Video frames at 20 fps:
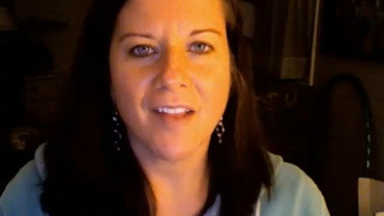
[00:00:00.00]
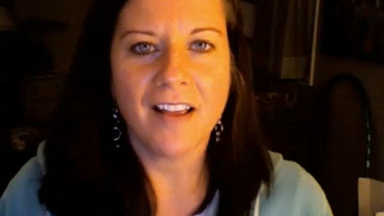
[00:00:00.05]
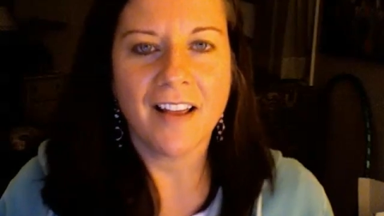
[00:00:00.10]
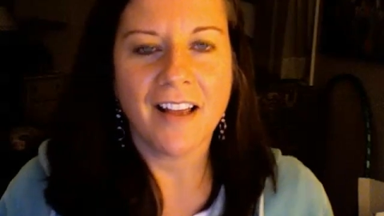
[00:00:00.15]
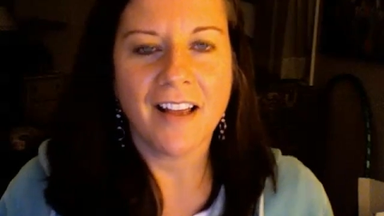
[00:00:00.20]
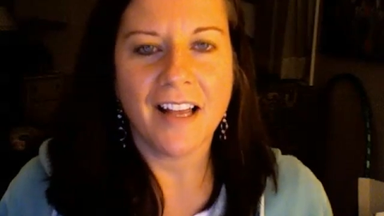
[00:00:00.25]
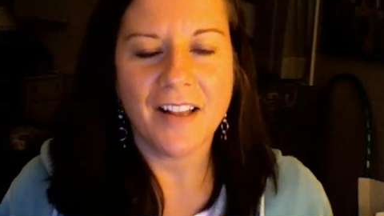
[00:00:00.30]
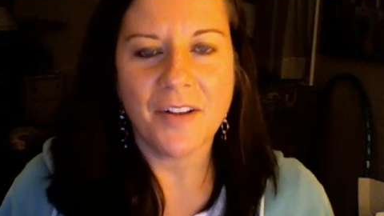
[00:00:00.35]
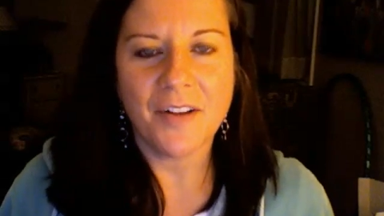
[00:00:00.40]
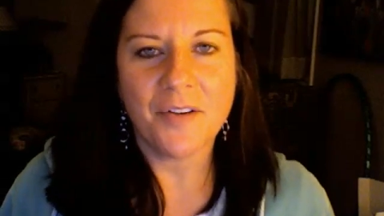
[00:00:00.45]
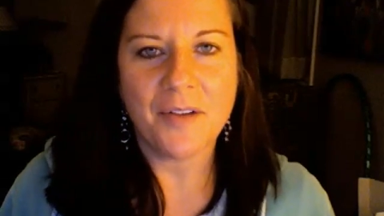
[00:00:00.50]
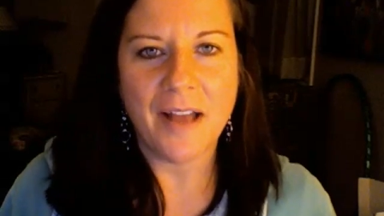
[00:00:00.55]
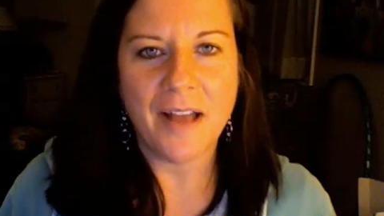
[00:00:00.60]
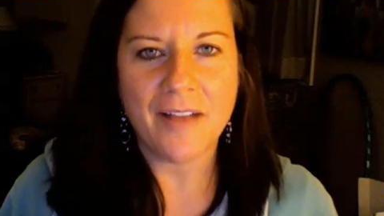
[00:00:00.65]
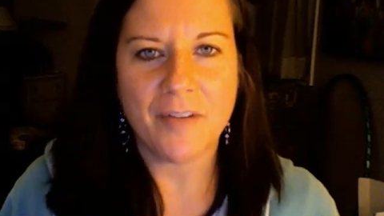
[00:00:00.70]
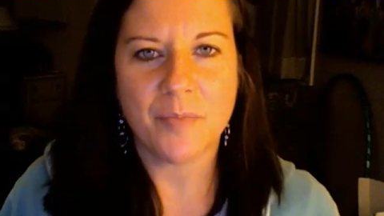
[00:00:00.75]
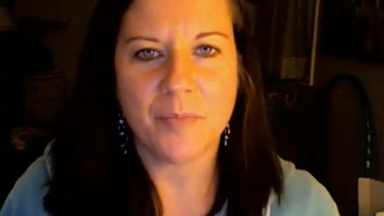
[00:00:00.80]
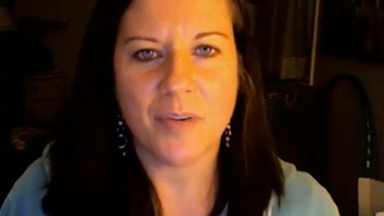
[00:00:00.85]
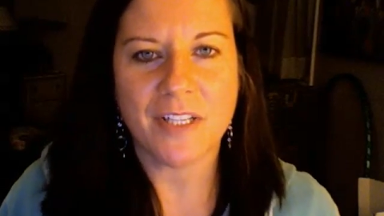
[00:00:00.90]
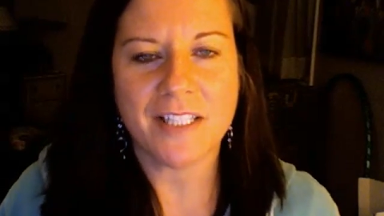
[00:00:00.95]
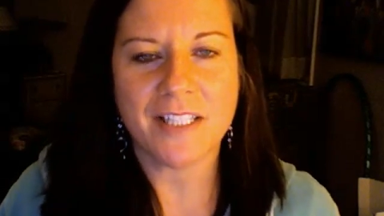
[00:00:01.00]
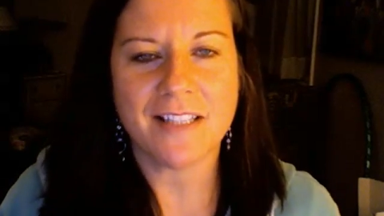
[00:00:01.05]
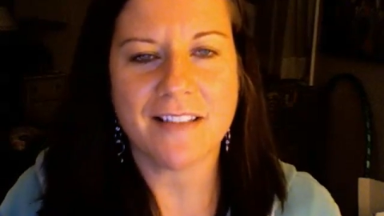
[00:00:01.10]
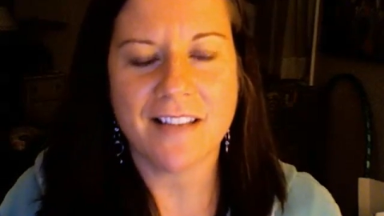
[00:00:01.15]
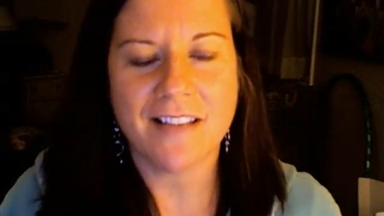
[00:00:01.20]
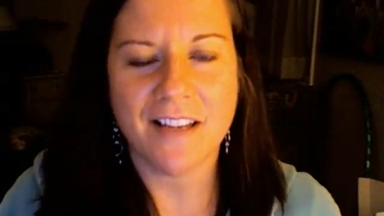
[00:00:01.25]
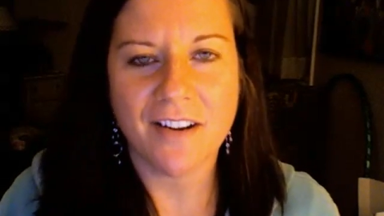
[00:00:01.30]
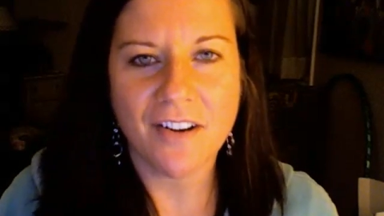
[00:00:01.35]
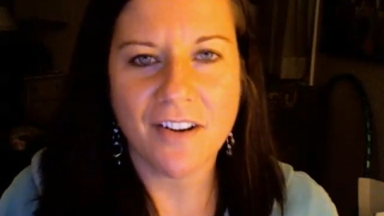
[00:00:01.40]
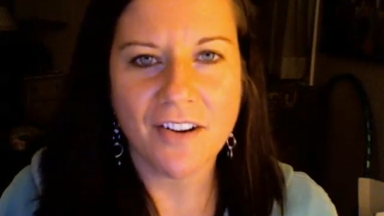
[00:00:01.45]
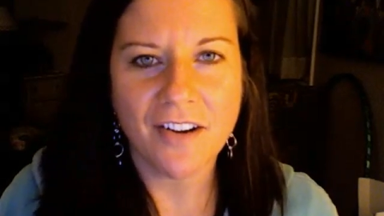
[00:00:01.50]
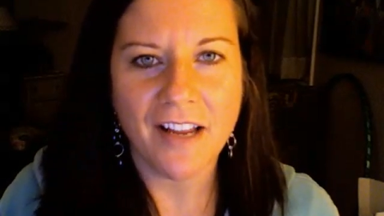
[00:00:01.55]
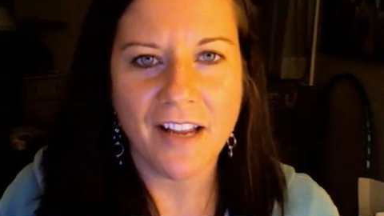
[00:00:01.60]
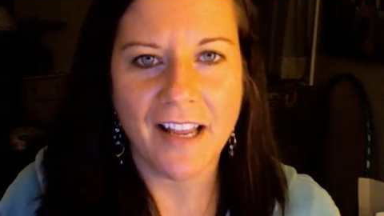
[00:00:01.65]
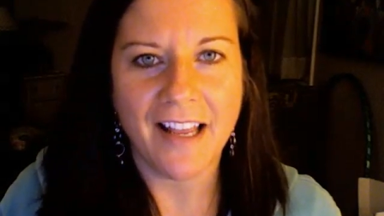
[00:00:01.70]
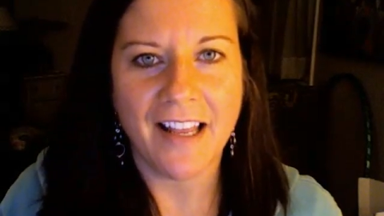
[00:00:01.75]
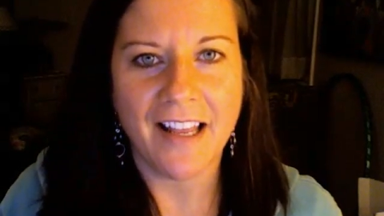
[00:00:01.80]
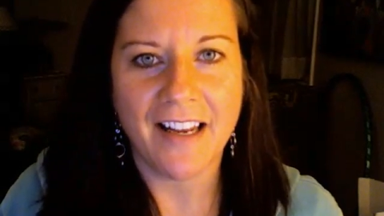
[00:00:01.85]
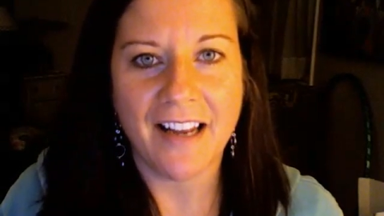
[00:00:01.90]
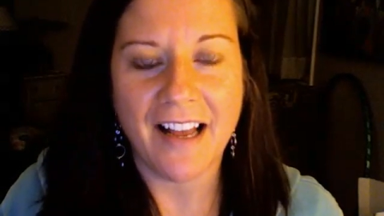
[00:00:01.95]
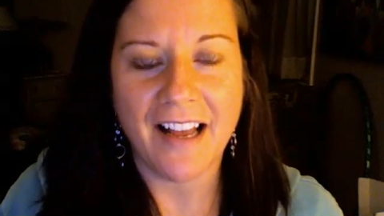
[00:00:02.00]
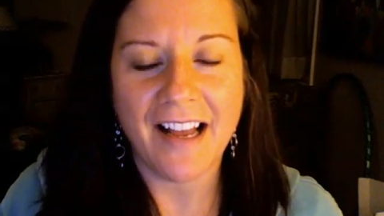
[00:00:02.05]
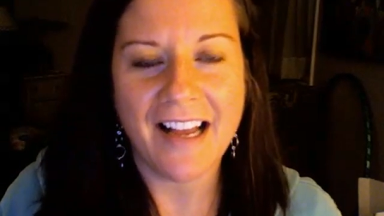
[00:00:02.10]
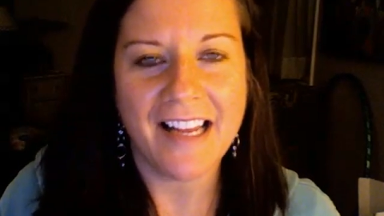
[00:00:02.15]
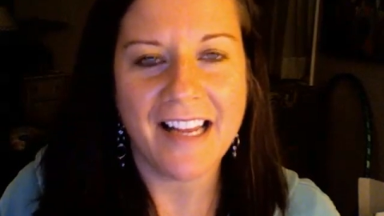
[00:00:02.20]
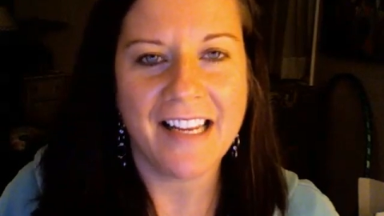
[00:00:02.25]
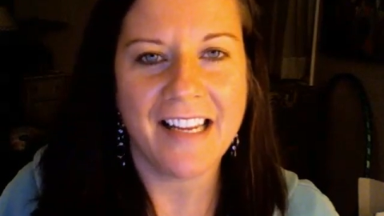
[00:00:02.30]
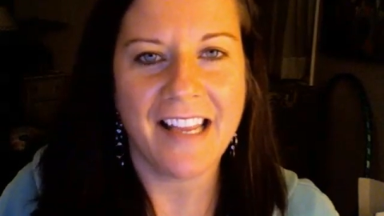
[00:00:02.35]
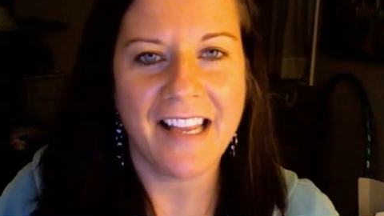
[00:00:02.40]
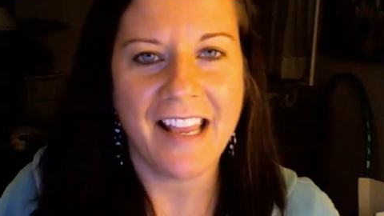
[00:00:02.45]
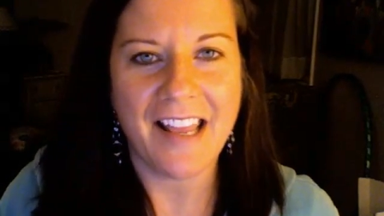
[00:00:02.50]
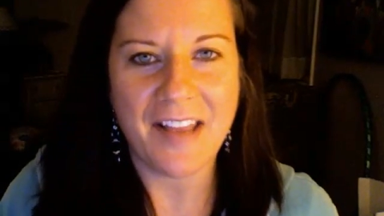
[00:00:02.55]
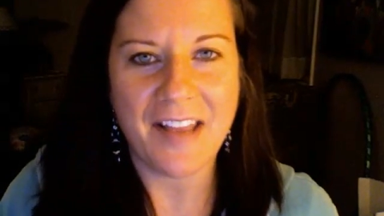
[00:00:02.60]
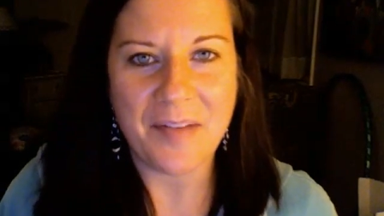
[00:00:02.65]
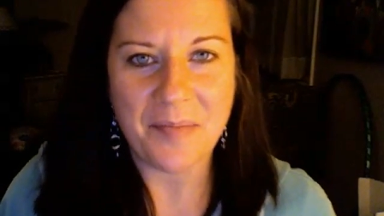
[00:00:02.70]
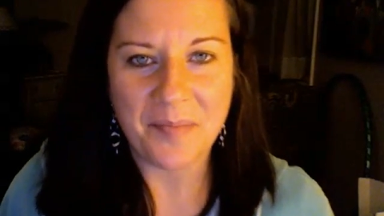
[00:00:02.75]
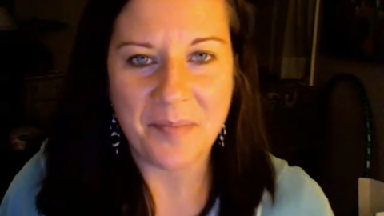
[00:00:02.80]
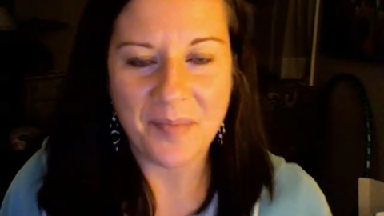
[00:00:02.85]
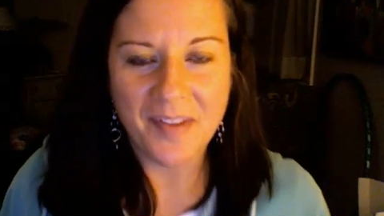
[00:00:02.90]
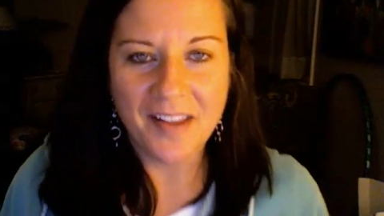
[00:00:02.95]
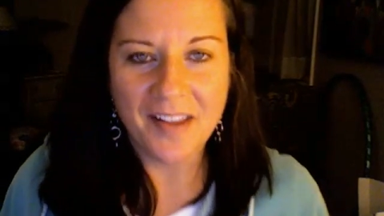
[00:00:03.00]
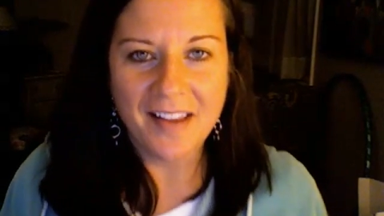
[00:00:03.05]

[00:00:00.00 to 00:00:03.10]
Hello, Avid Bruxist here, and I am